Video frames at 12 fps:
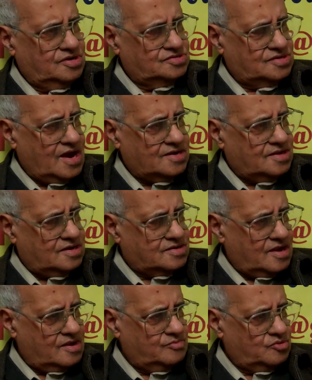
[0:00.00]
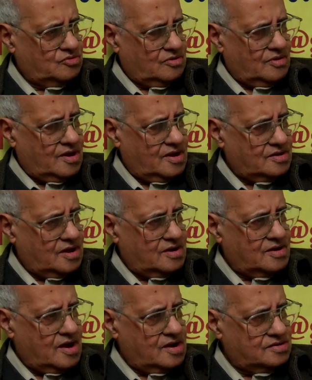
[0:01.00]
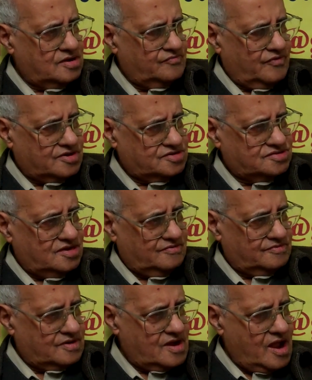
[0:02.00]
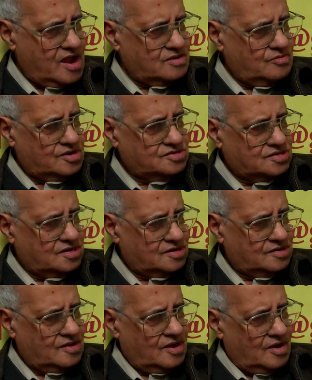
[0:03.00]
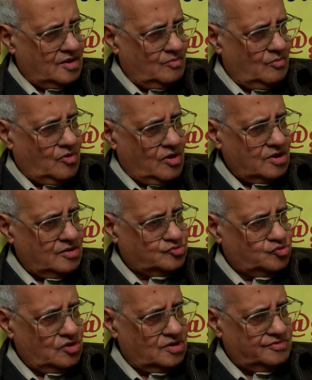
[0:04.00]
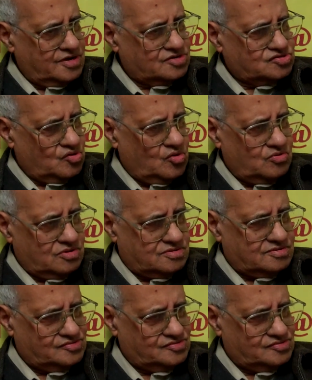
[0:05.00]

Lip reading: Prejudice. At that time, you know, in 1947, I was a boy of 12 years old.